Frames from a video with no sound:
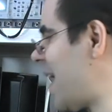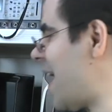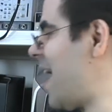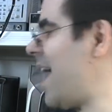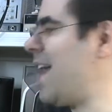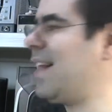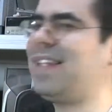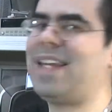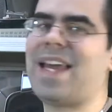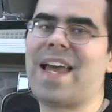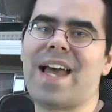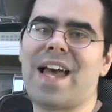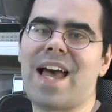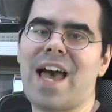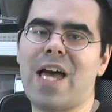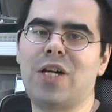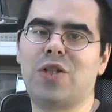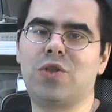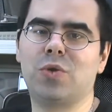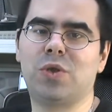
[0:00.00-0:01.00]
And yeah,
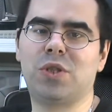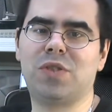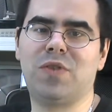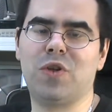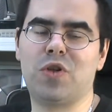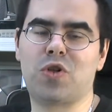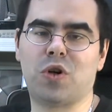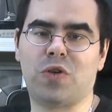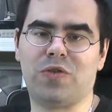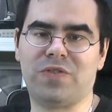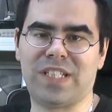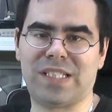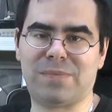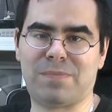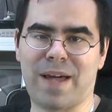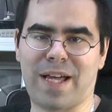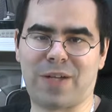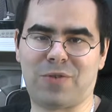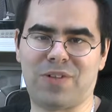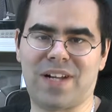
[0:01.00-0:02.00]
I should switch off the
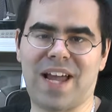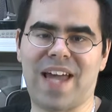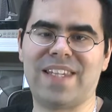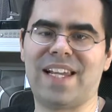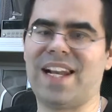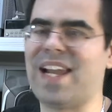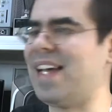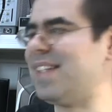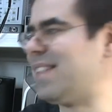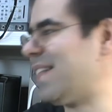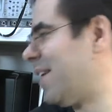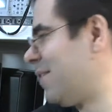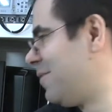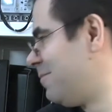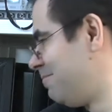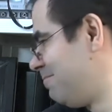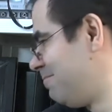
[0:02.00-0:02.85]
spectral analyzer.